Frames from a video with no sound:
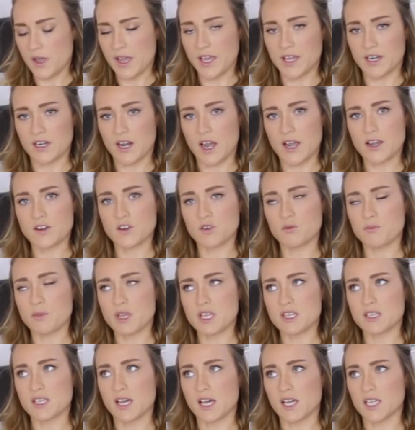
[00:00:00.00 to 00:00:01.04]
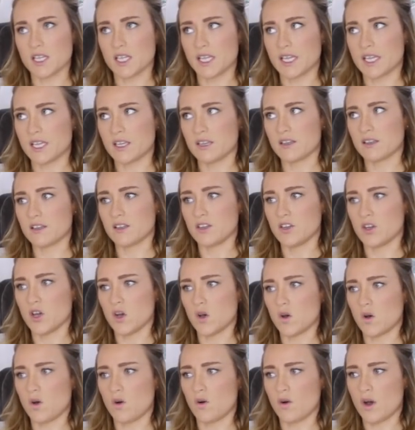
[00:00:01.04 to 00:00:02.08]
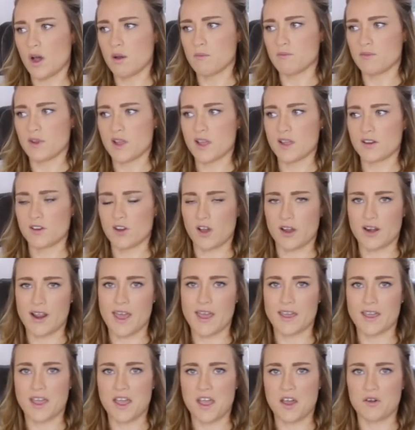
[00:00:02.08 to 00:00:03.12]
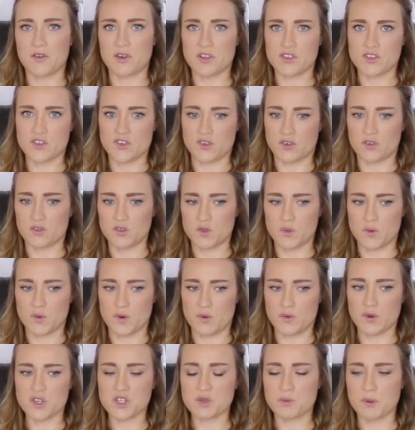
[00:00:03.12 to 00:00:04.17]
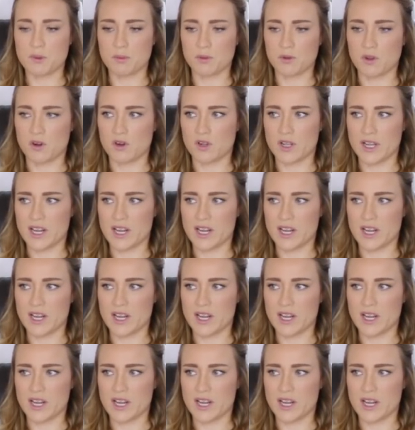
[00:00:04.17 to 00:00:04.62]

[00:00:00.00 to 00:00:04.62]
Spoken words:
And I don't mean that like, you know, oh, I'm not hanging out in circles where rich people are.